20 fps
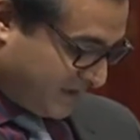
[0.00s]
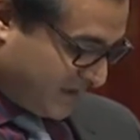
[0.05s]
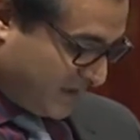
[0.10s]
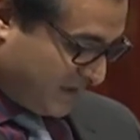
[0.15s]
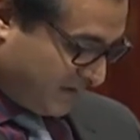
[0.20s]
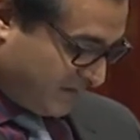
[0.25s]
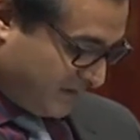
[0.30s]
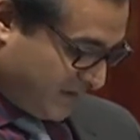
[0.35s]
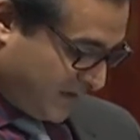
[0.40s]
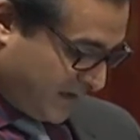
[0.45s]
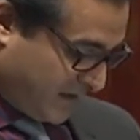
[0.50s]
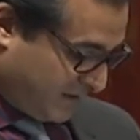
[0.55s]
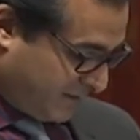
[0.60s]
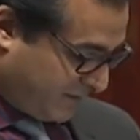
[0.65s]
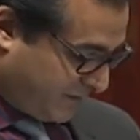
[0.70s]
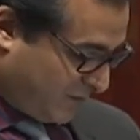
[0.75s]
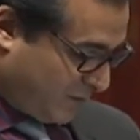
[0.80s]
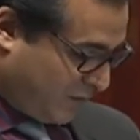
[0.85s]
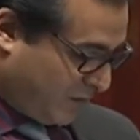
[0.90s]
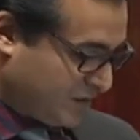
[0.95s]
Club, and
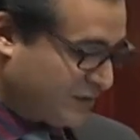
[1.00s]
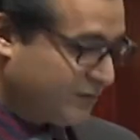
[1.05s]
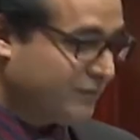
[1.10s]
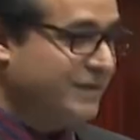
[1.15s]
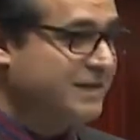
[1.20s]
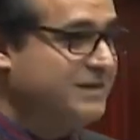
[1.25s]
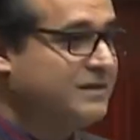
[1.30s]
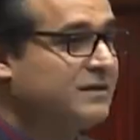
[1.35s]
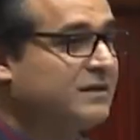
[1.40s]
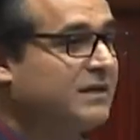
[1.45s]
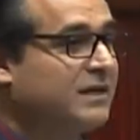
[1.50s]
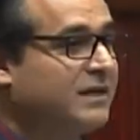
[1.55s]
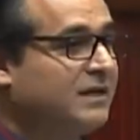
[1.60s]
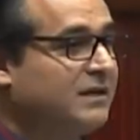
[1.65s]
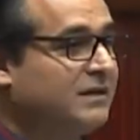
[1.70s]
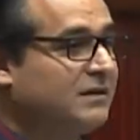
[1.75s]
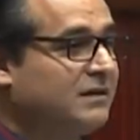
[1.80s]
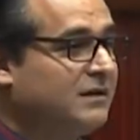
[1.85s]
of course recently